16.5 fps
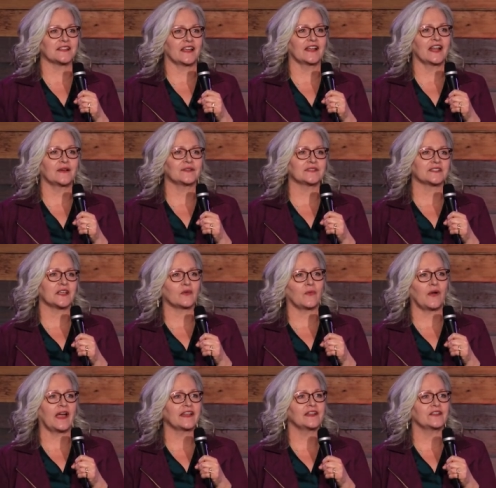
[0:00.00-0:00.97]
And I was like,
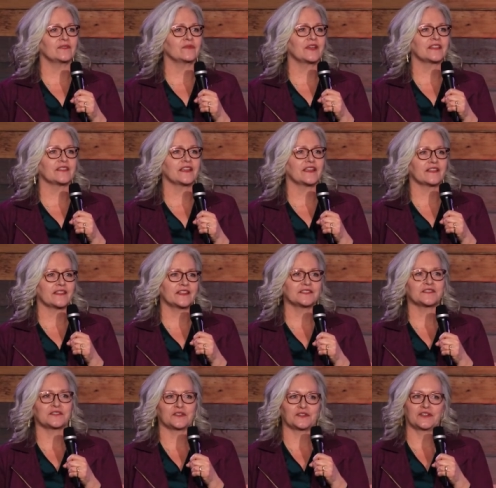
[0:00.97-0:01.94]
why didn't we think of
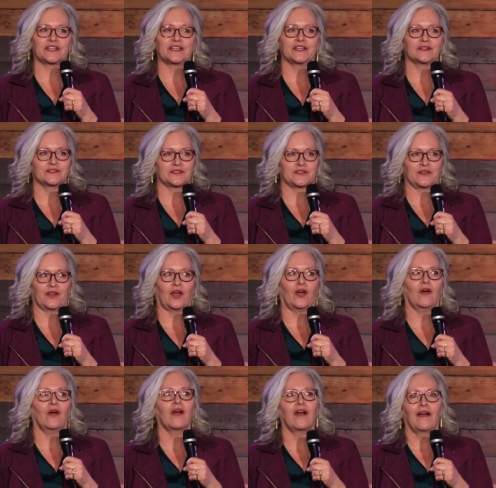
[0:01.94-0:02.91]
this 30 years
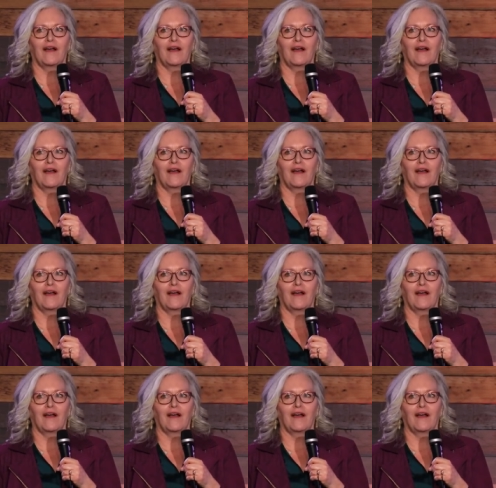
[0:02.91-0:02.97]
ago?